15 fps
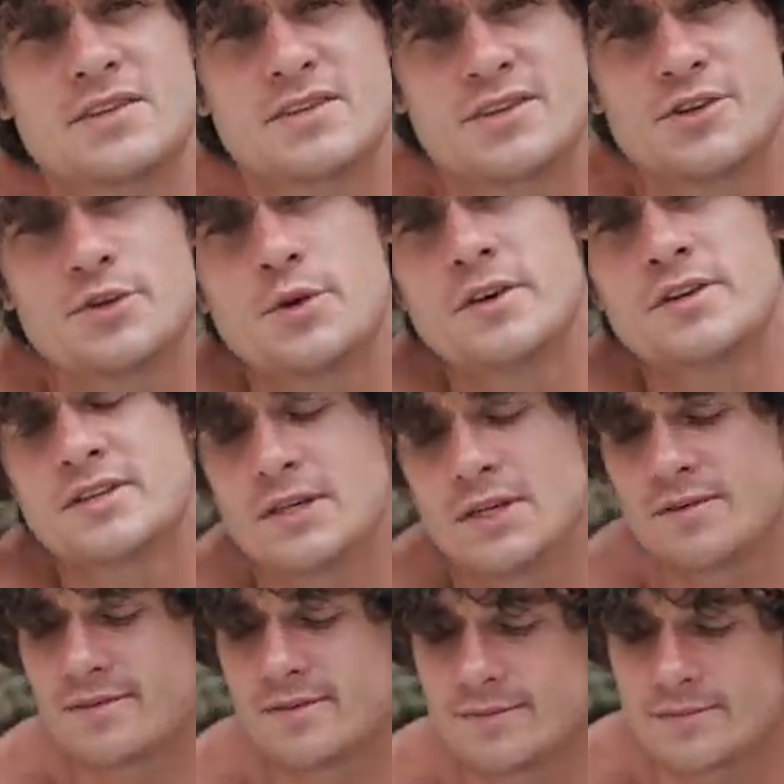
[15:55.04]
because it's New Year's
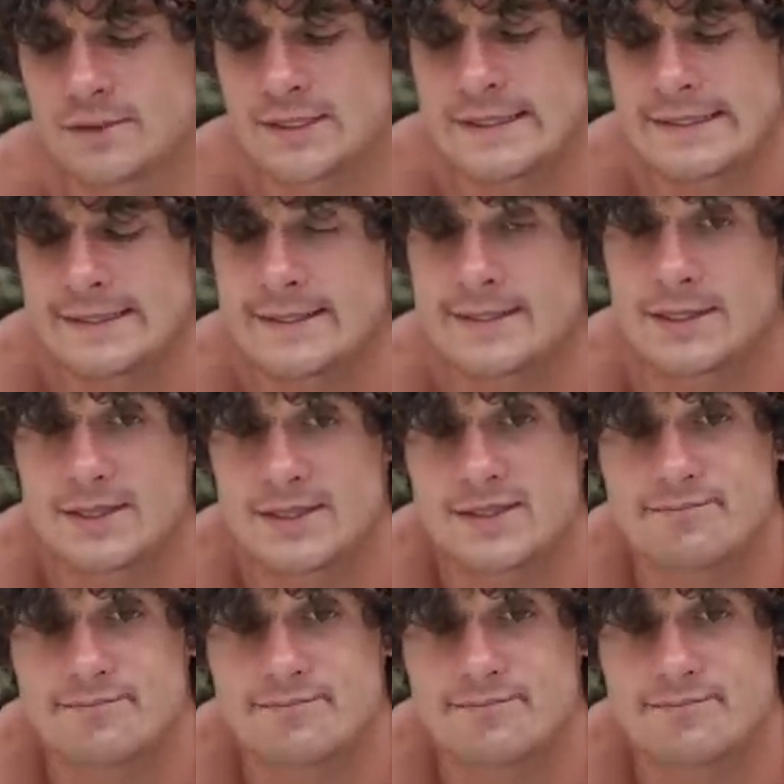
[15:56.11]
Eve and